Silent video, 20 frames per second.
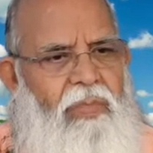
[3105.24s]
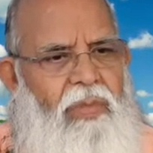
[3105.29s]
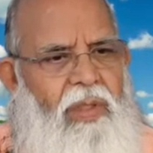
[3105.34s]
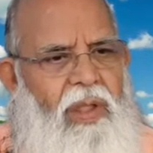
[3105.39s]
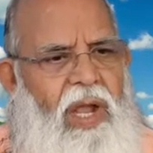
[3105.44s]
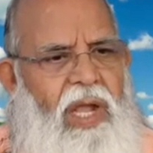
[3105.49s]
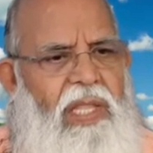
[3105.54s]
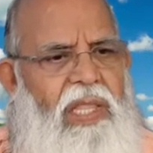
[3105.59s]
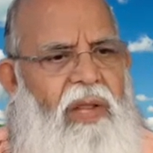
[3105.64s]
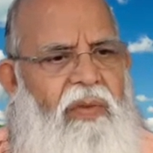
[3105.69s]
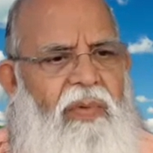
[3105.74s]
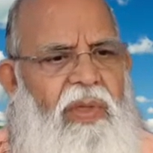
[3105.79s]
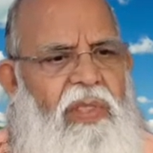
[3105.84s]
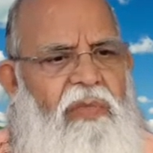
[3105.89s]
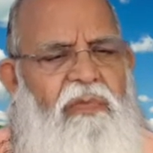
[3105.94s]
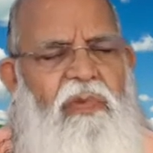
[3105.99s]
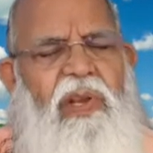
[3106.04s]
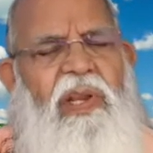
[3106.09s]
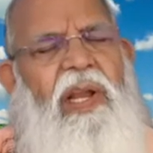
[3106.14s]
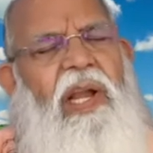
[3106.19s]
Otherwise,
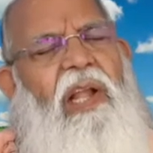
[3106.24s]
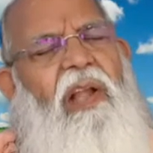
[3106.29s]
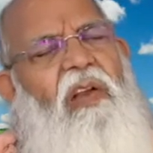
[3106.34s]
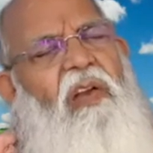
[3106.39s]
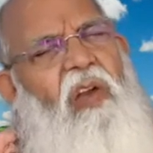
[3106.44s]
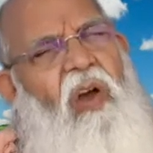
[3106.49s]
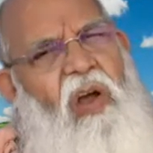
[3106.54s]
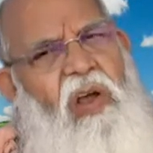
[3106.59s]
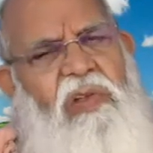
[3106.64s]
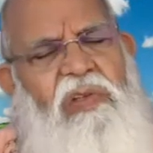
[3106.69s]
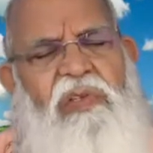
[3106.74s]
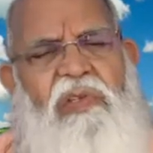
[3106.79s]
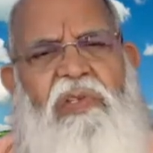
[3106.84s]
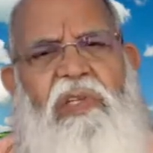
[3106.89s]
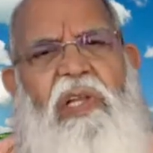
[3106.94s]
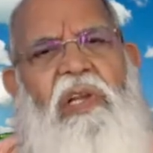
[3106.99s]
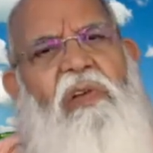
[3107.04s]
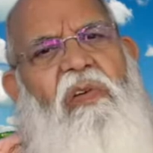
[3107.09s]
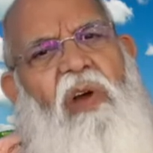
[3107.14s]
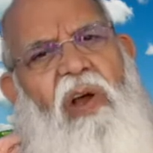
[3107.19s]
we'll get lost
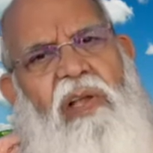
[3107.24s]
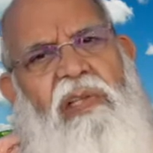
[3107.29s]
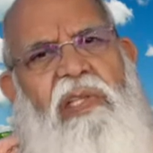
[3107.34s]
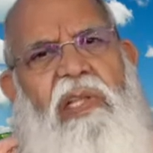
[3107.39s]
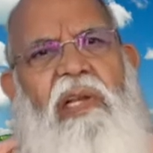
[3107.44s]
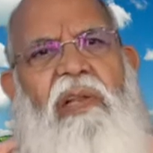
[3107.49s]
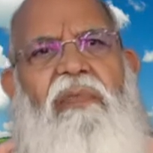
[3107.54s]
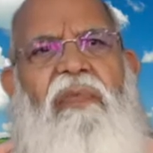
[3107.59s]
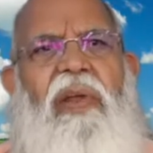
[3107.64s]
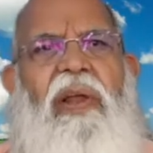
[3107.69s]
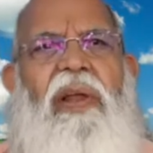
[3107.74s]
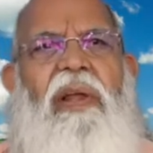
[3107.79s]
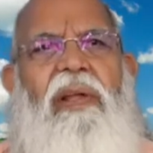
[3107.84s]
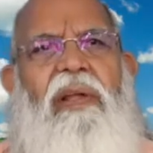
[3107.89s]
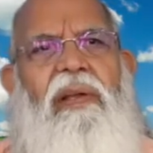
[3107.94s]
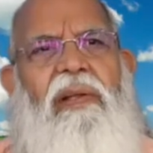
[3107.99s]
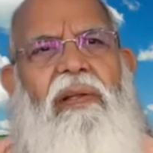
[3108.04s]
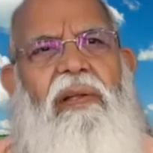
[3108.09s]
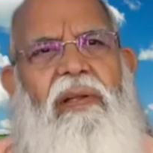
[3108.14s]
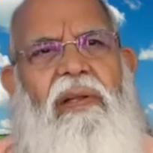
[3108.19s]
in cause and effect.